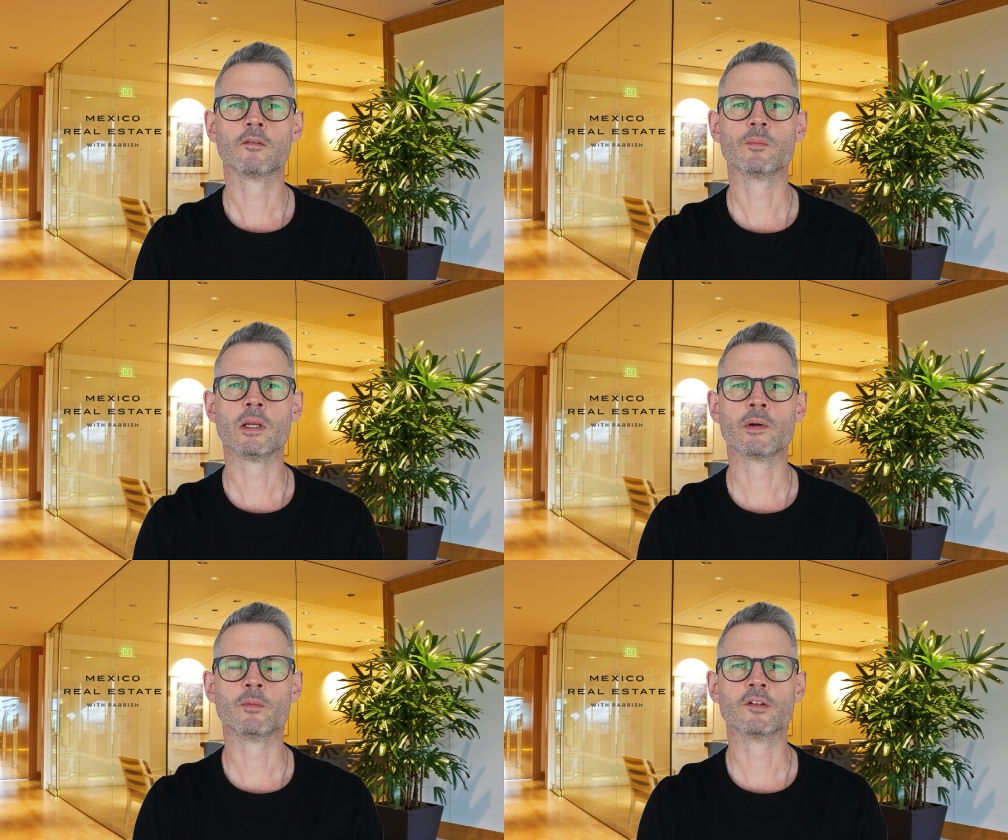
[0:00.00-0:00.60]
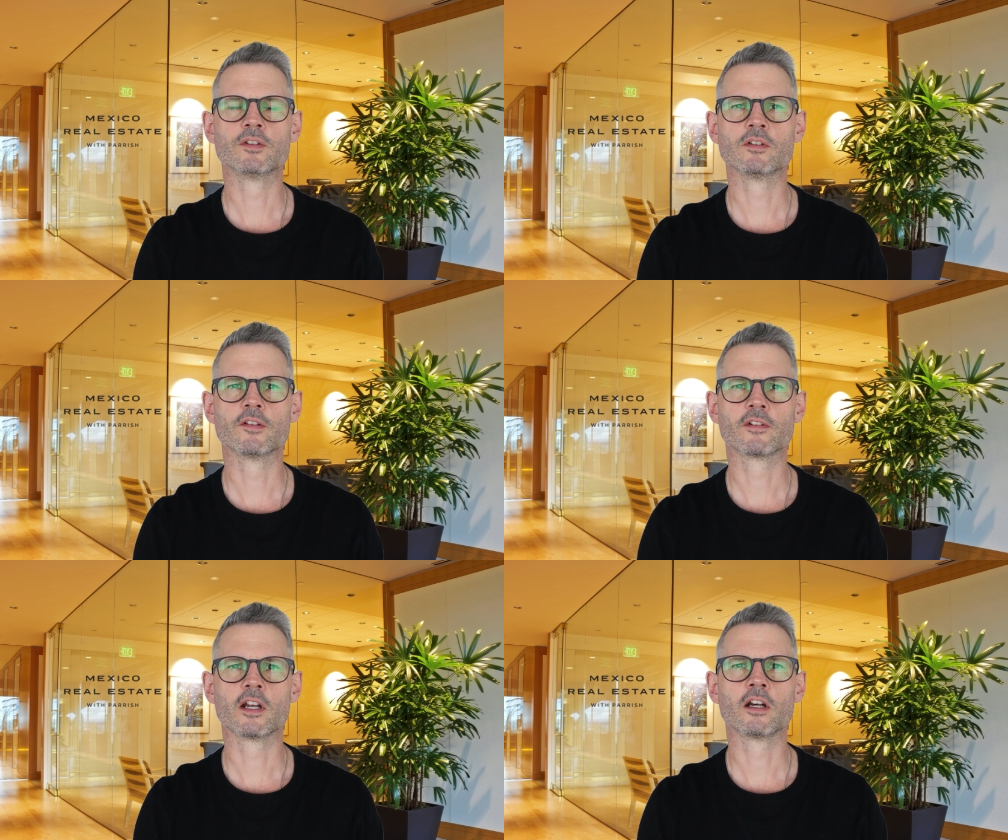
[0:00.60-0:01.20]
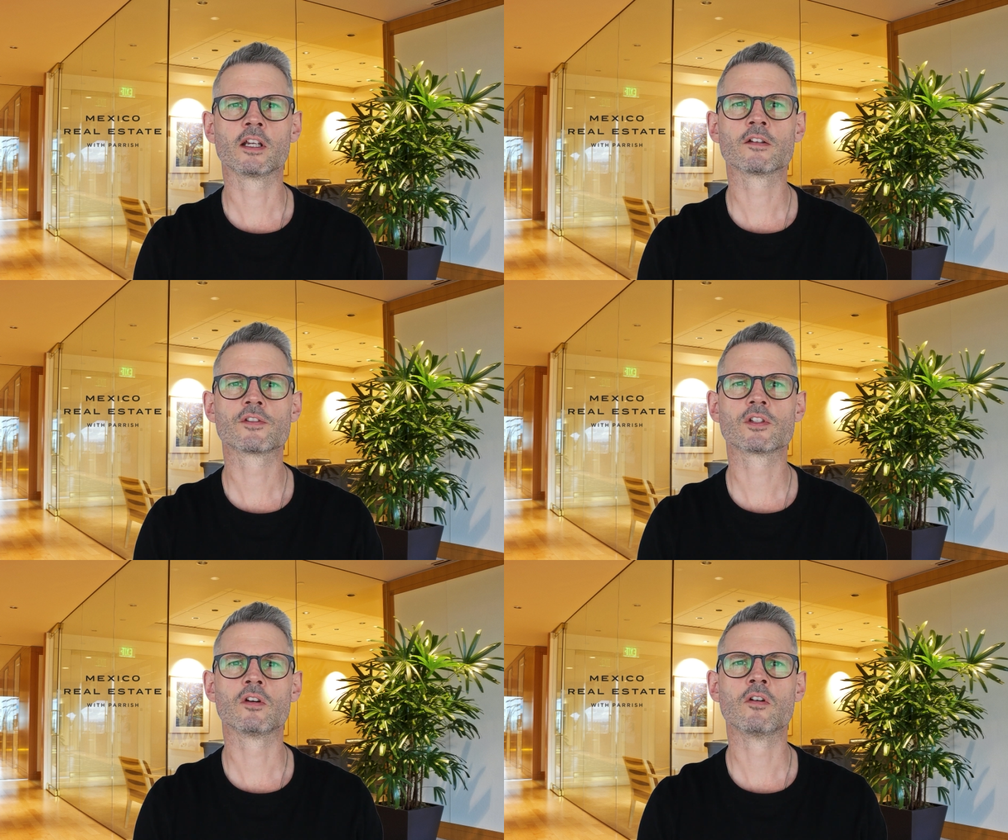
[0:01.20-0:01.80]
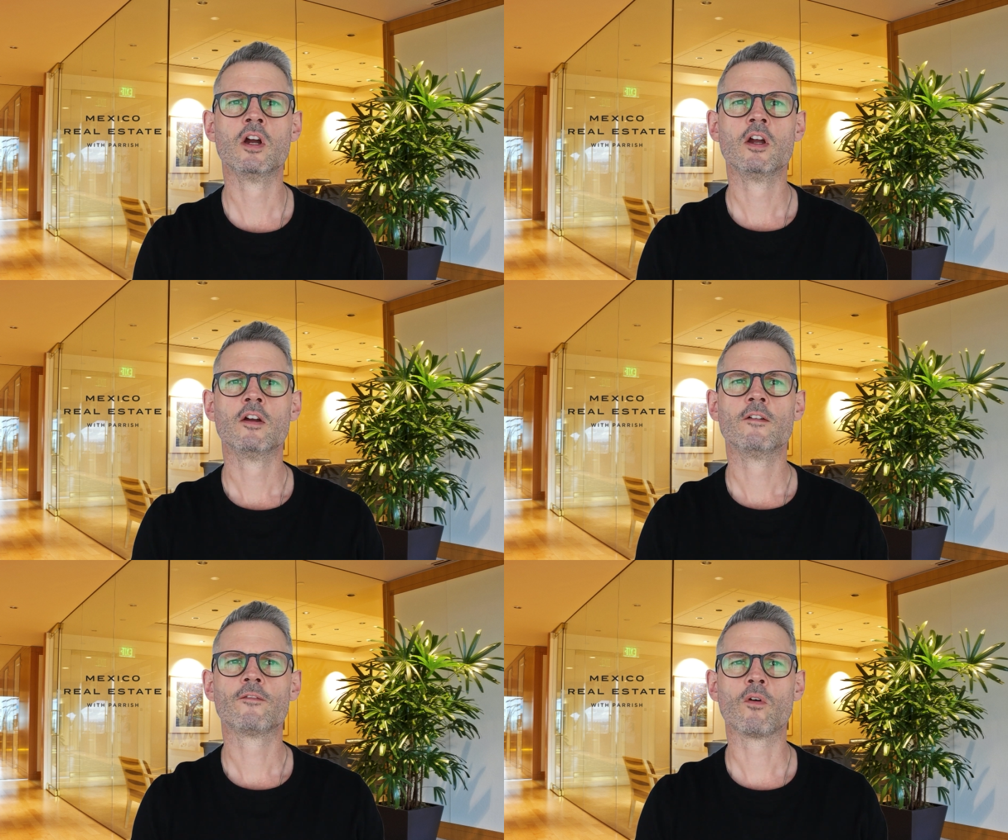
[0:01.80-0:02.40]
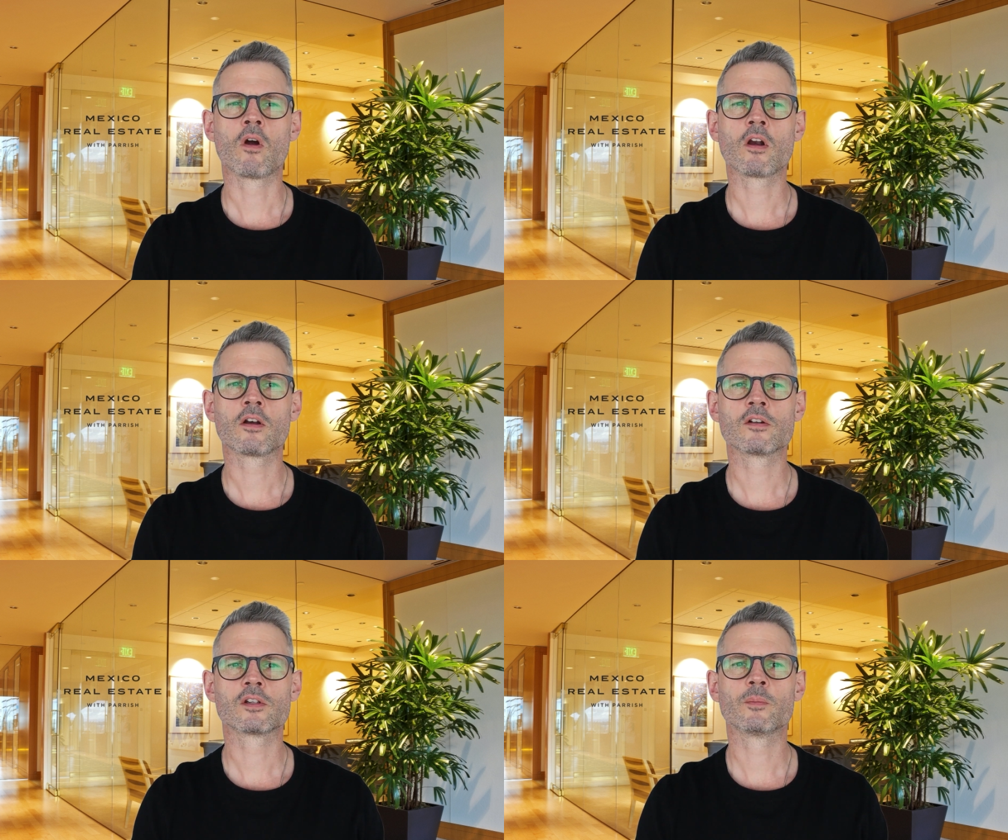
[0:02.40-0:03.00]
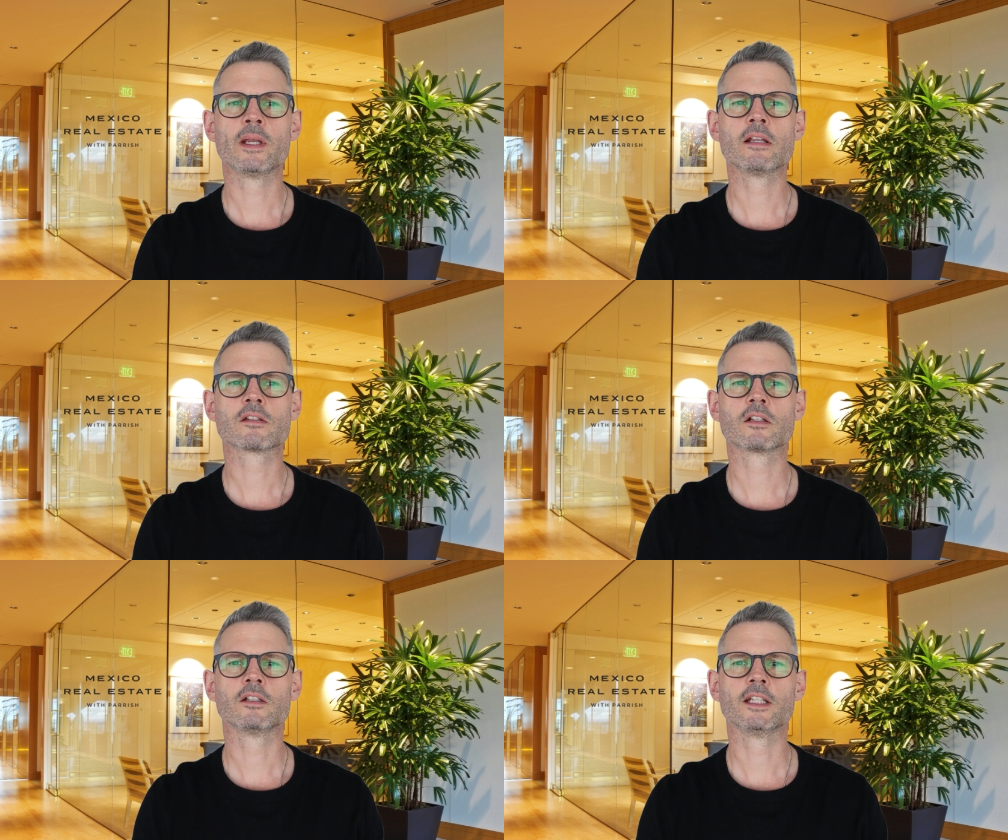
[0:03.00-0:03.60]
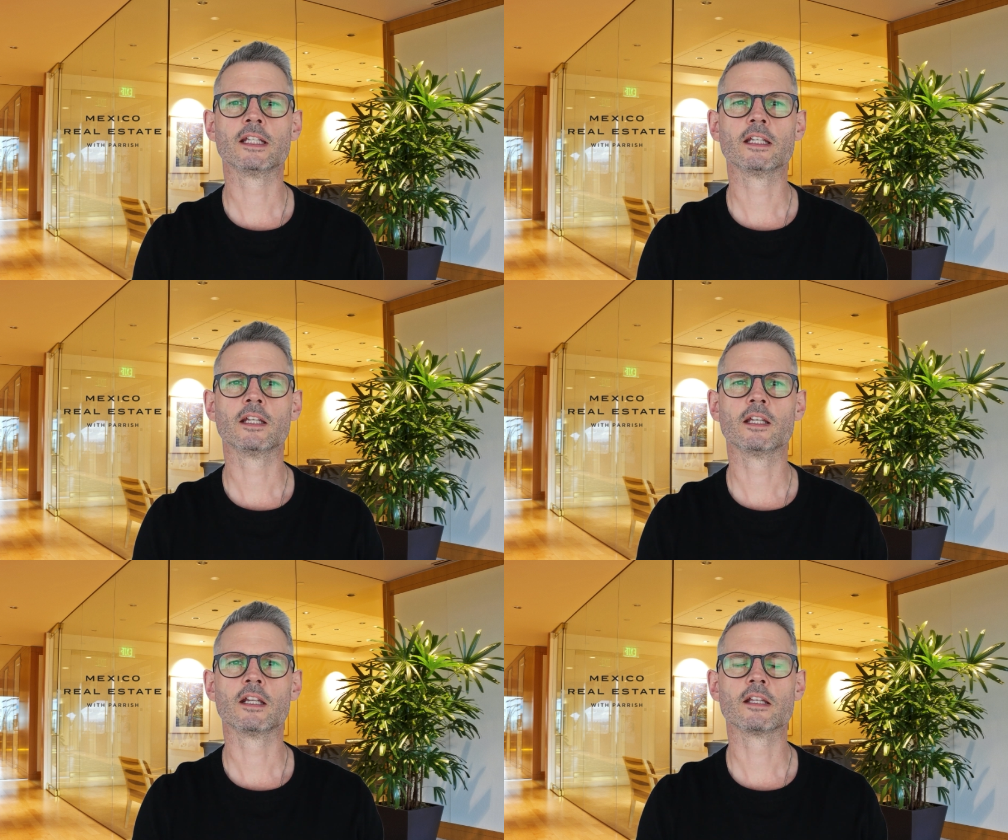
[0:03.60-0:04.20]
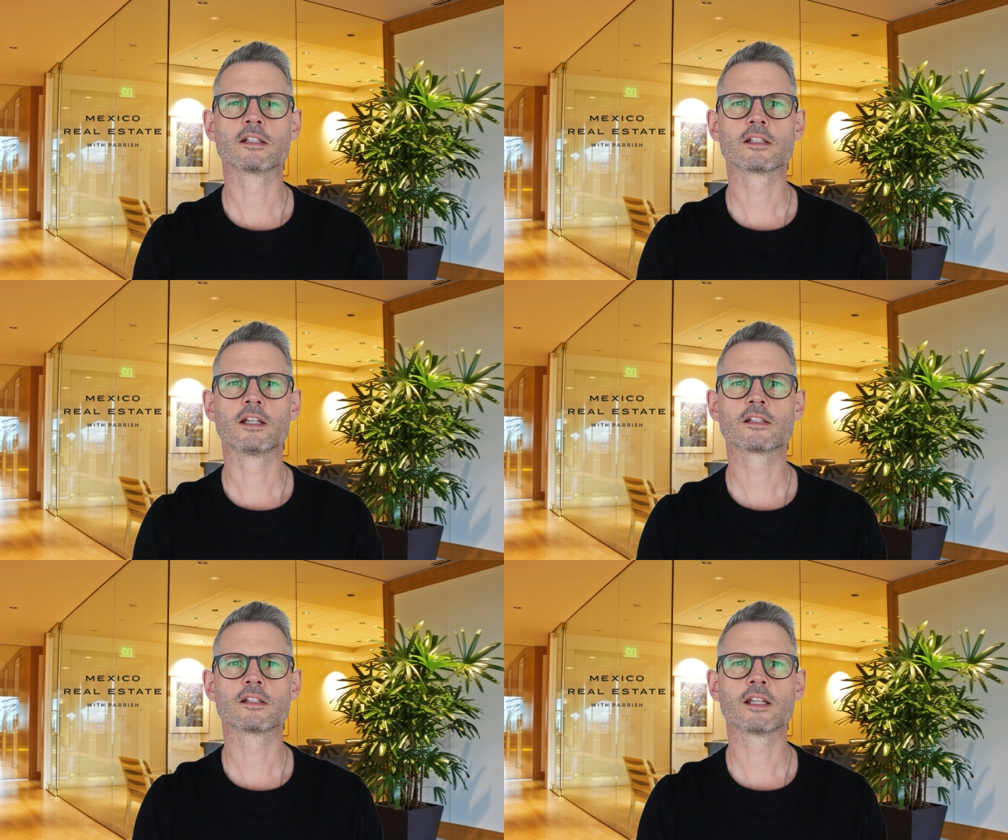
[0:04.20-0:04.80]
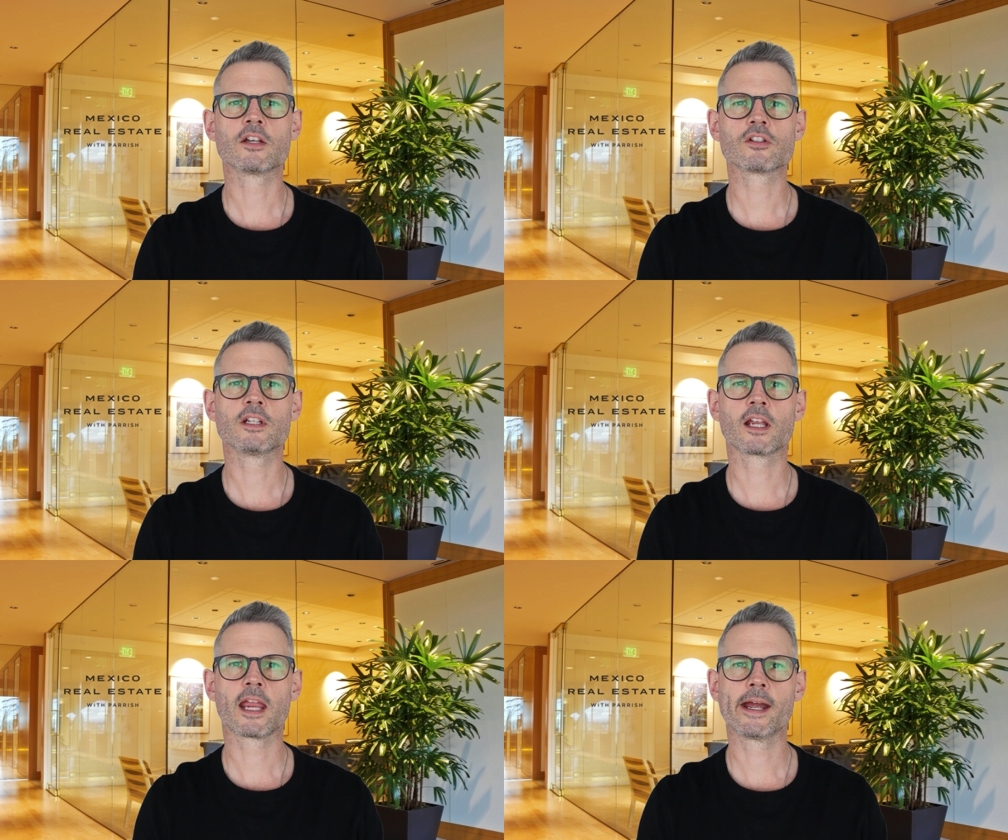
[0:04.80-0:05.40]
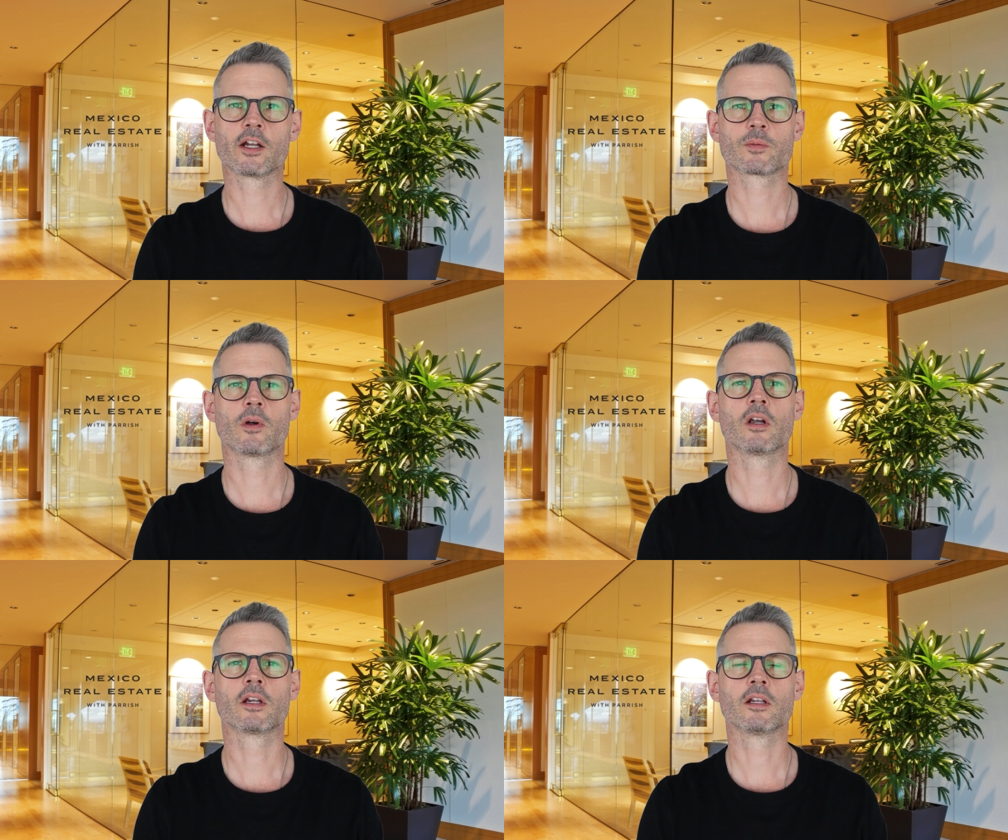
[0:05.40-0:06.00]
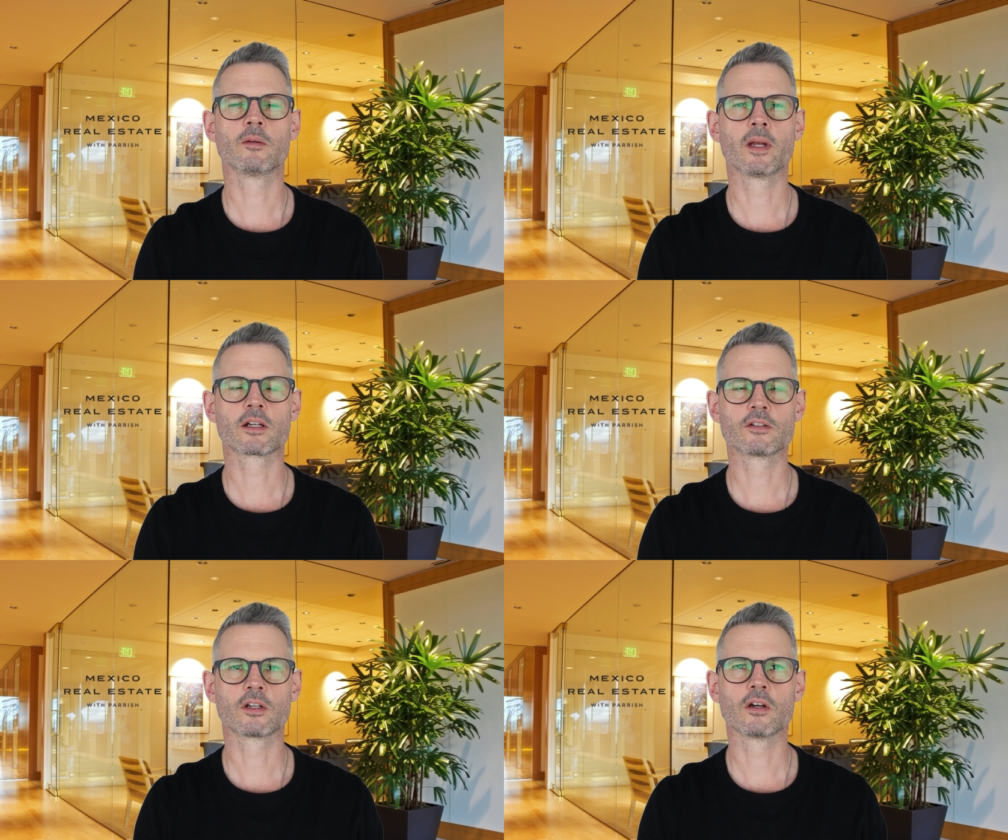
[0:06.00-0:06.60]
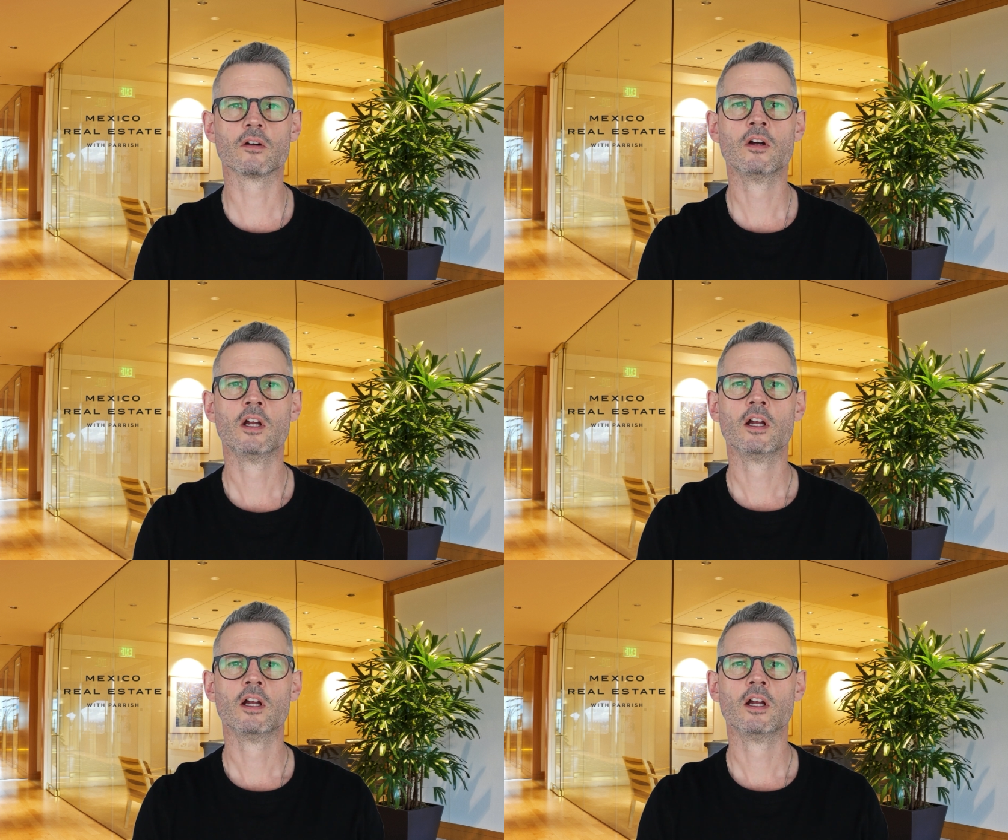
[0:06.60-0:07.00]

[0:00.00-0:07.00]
when people move to a different area. So foreigners are basically, it's essentially a cash market in Mexico.